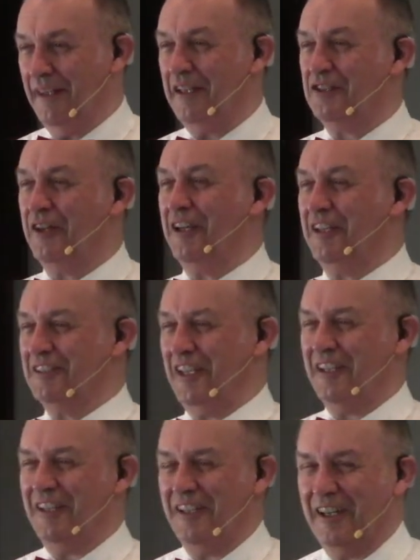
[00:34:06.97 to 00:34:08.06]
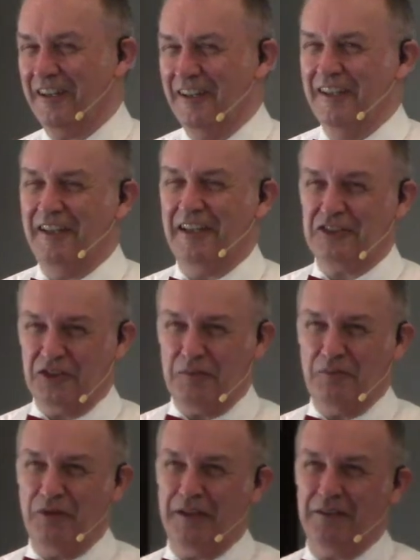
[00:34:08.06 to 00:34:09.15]
That's right, exactly, yeah. That's a
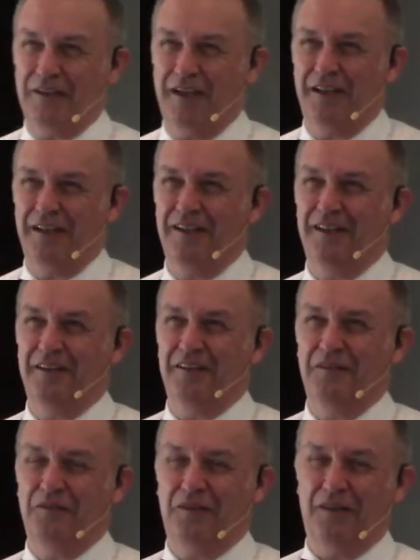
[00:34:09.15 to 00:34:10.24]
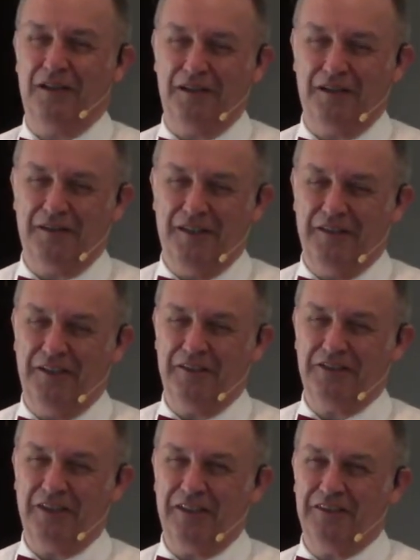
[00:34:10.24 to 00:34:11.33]
good point.
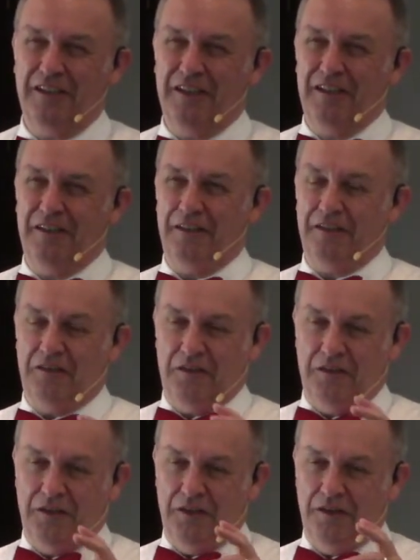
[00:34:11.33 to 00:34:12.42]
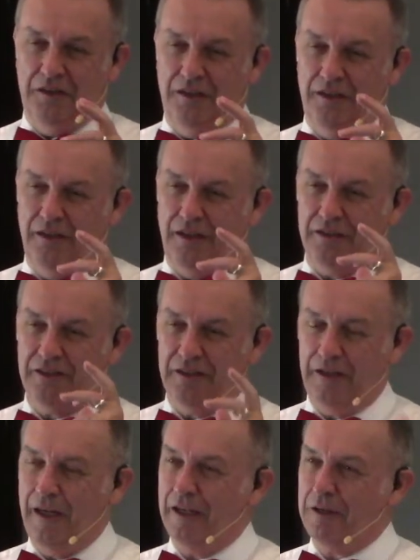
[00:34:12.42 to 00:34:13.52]
Daryl says the
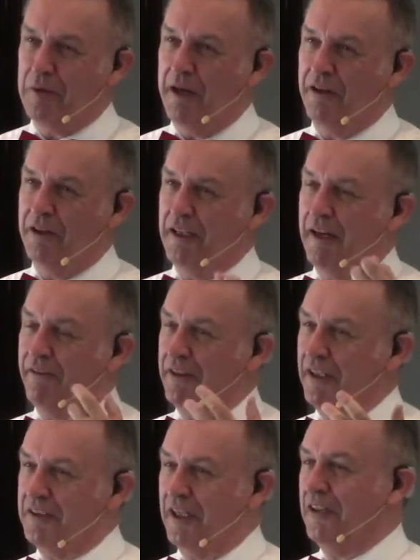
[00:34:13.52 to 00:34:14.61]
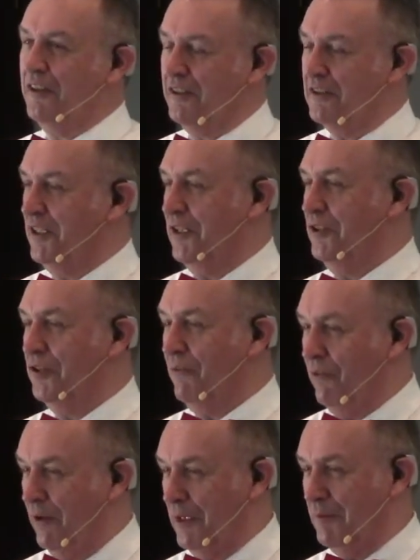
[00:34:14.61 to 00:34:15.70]
satanic power never does anything that's any
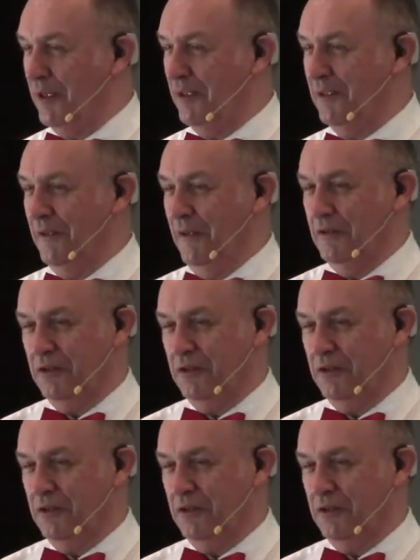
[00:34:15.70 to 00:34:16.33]
good for anybody.